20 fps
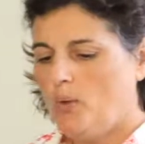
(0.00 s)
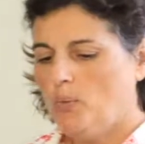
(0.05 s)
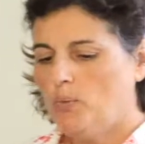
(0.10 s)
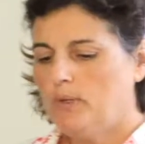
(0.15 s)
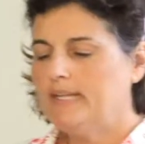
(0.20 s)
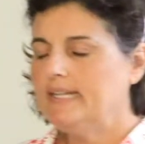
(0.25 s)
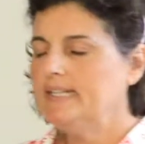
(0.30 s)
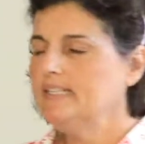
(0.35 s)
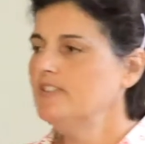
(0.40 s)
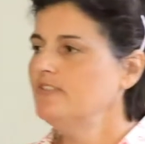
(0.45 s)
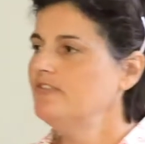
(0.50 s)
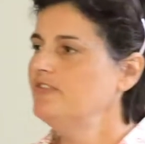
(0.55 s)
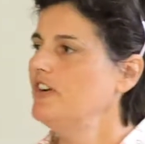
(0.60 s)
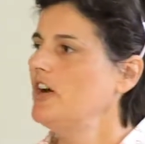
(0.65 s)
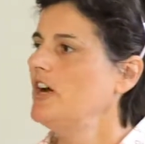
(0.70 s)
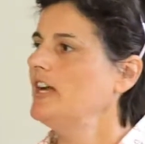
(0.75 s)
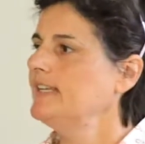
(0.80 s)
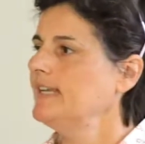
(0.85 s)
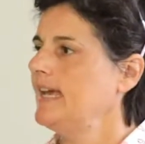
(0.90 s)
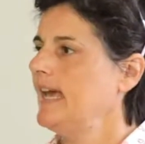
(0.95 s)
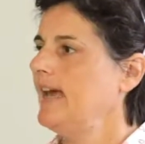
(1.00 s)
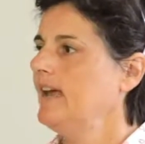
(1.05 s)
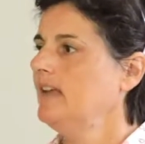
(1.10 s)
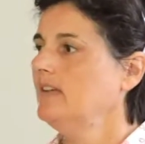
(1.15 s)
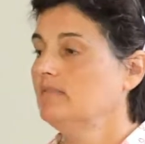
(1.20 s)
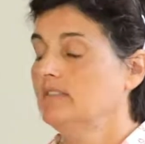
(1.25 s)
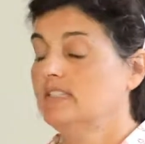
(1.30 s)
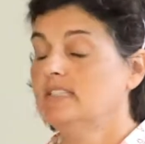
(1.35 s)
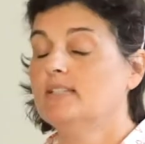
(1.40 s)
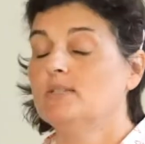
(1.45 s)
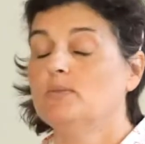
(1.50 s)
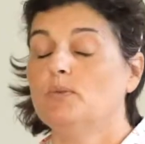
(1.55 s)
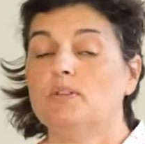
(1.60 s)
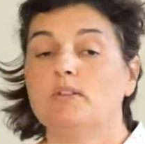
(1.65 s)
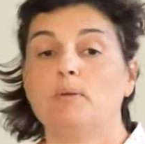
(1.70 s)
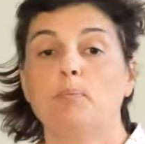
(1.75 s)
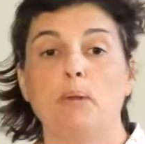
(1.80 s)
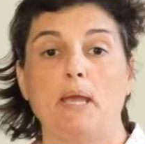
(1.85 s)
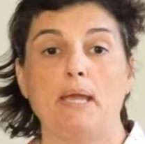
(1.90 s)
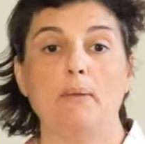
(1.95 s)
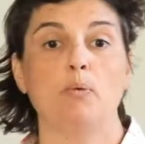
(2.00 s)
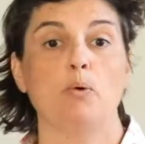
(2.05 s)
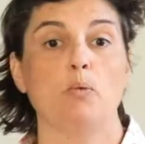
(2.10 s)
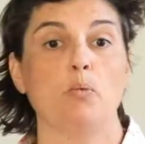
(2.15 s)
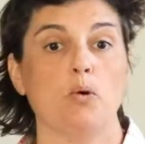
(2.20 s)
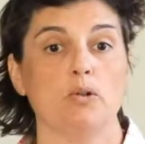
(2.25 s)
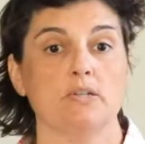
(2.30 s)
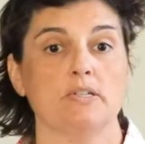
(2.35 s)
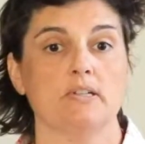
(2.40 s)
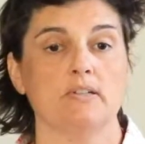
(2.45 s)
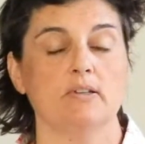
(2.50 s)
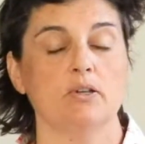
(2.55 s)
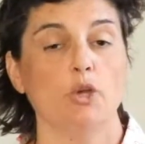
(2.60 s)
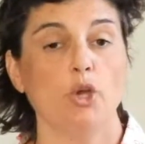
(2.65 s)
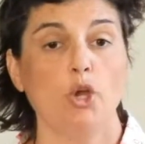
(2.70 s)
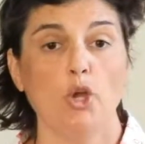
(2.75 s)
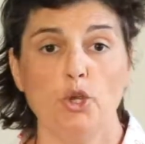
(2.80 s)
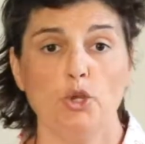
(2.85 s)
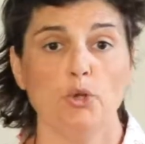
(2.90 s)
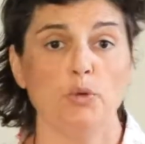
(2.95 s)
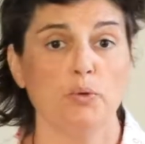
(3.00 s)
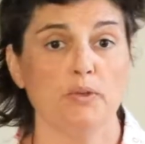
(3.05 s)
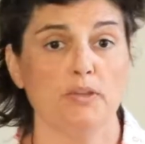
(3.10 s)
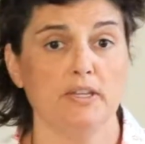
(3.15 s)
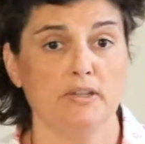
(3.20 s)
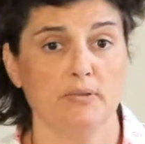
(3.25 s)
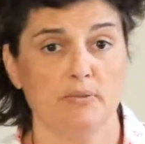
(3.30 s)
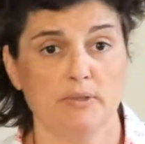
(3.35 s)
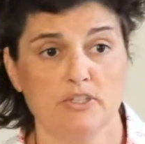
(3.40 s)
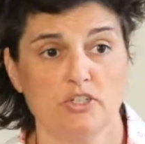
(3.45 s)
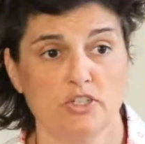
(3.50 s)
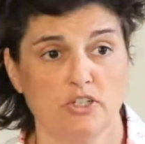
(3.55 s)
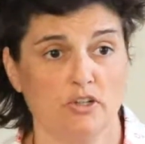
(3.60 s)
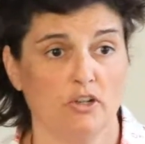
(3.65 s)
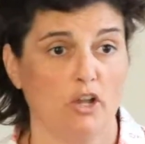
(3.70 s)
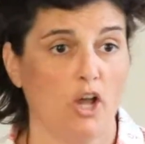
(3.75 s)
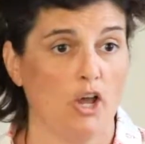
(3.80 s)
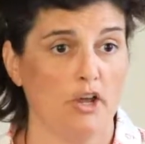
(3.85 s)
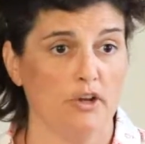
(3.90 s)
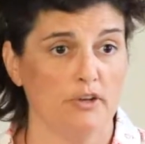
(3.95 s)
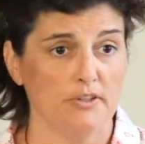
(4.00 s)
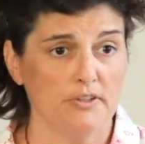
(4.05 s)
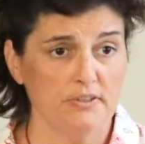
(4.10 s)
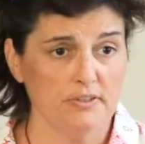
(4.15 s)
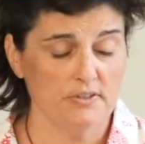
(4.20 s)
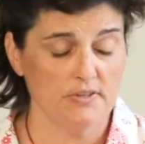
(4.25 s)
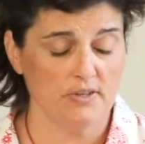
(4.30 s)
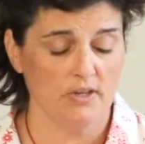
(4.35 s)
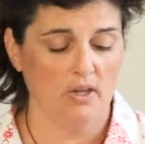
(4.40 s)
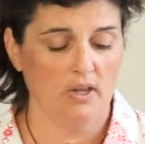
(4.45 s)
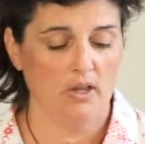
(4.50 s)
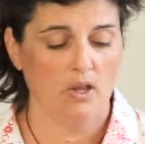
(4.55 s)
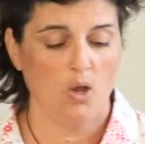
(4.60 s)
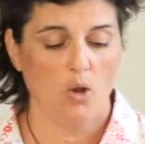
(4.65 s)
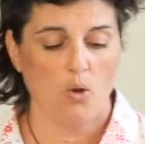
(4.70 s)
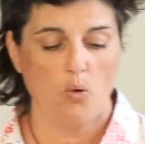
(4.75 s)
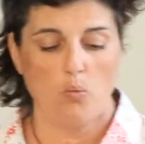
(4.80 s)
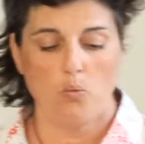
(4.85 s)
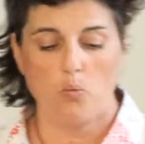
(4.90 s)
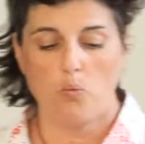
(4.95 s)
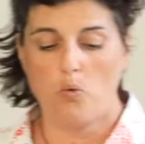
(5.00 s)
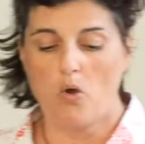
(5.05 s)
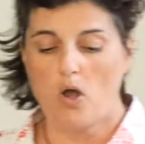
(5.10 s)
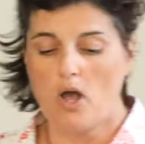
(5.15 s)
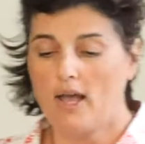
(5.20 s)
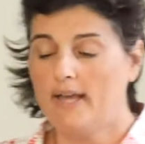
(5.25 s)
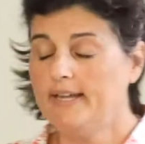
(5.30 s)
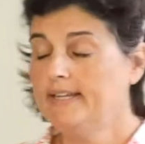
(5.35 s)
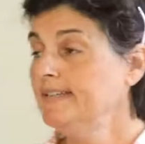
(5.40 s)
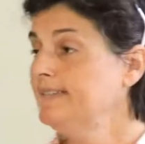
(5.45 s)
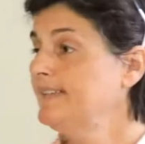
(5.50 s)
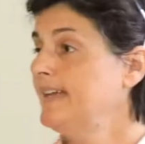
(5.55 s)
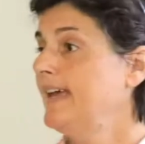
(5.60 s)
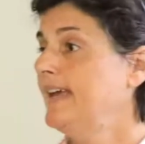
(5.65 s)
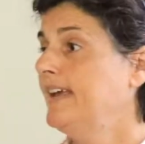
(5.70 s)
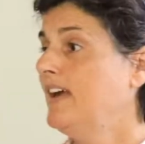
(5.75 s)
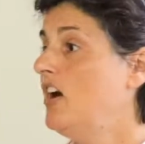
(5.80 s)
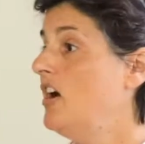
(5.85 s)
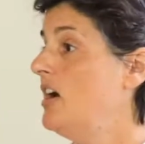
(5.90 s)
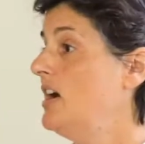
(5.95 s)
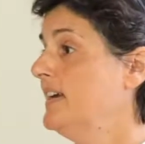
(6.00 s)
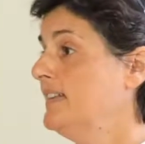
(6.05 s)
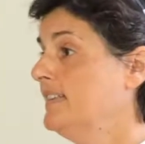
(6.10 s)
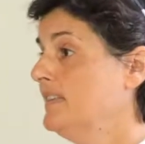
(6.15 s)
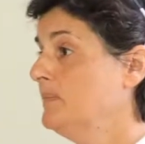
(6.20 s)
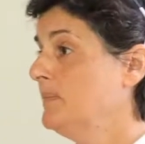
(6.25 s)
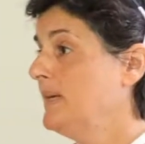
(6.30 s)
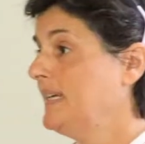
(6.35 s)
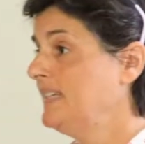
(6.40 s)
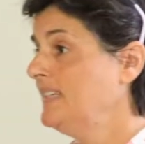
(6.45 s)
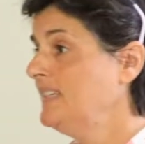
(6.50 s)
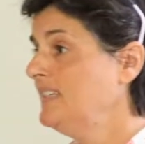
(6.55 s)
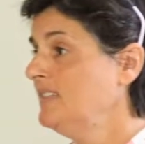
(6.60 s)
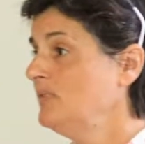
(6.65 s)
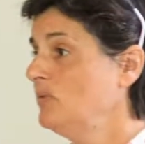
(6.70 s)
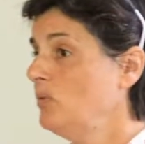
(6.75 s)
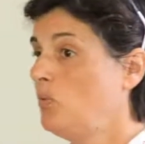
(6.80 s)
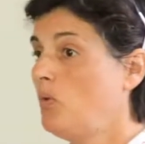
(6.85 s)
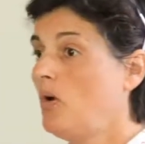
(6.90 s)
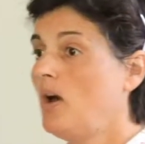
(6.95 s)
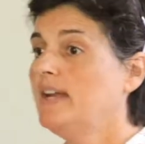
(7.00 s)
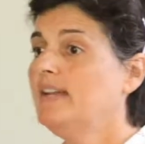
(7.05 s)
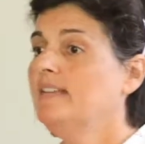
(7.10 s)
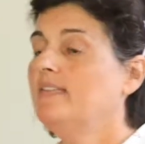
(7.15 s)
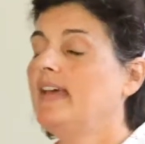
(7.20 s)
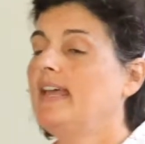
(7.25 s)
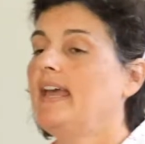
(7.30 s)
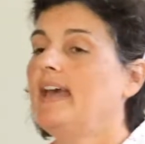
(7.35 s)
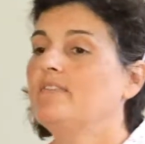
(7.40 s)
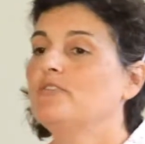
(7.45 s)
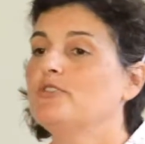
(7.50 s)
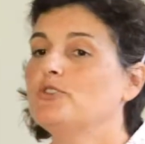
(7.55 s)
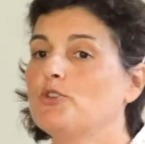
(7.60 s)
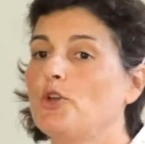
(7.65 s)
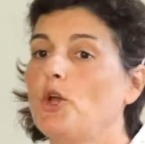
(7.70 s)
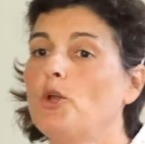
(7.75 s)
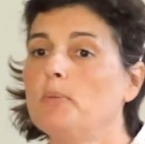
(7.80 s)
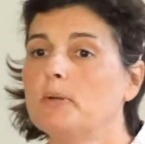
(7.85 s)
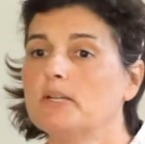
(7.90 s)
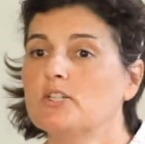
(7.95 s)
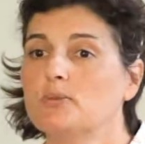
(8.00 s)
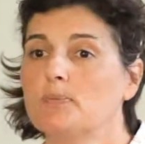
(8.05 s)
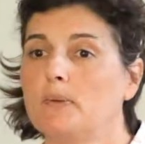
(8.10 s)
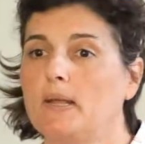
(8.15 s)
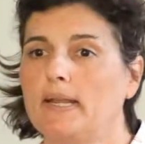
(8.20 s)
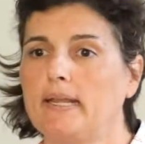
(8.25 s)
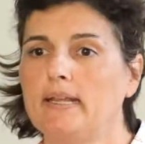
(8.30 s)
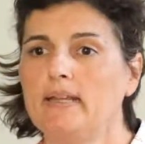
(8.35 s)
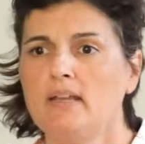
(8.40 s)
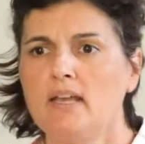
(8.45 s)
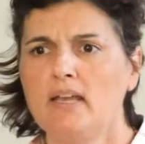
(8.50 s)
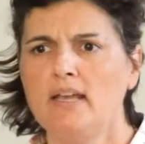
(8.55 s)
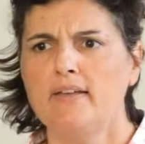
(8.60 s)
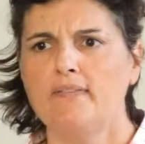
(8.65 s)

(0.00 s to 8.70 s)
We need to find out, this is what the people wanted, who were the original owners? Why did they hide the money? Why did they have so much money?